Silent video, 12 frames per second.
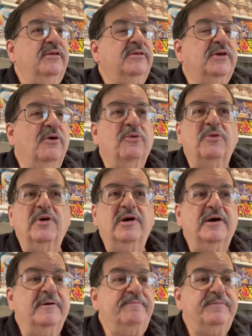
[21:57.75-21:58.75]

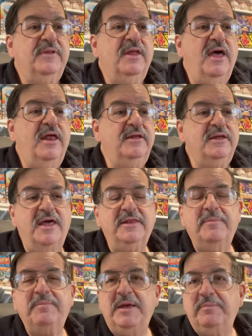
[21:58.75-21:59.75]
So,
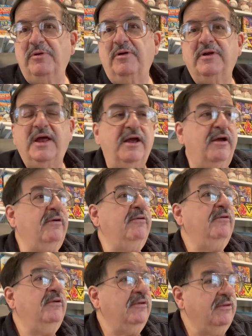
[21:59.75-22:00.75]
and the people are there,
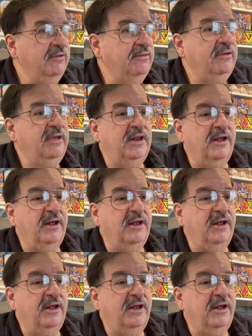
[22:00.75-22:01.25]
you